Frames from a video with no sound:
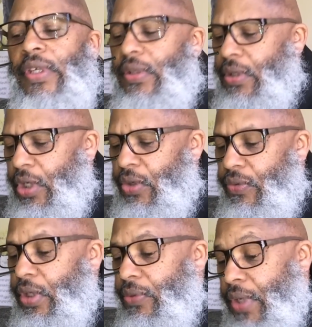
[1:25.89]
And
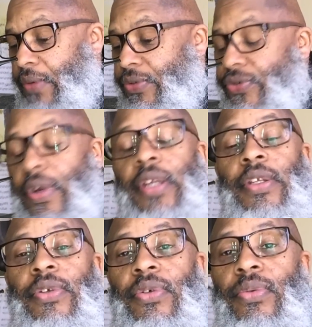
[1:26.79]
really what I was trying
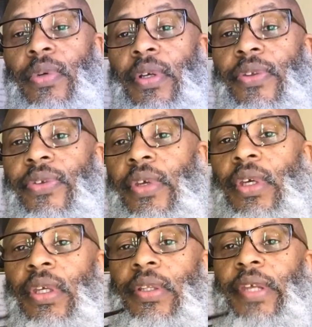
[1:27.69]
to do was
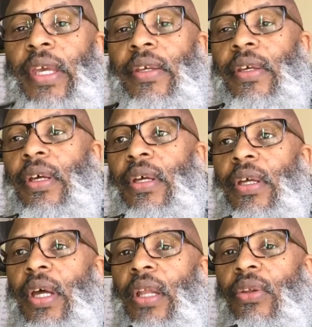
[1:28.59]
take a
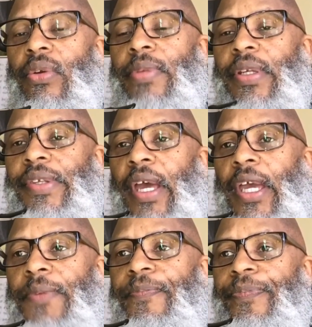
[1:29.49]
little bit of
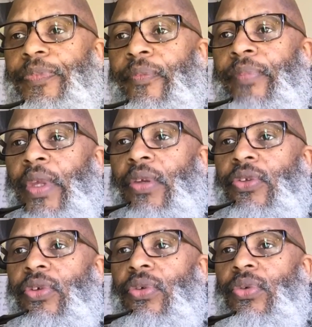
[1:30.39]
time
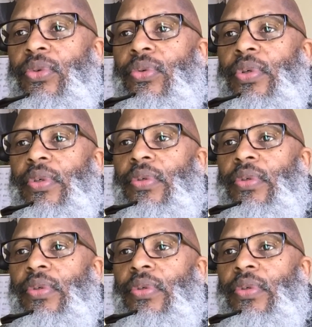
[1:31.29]
to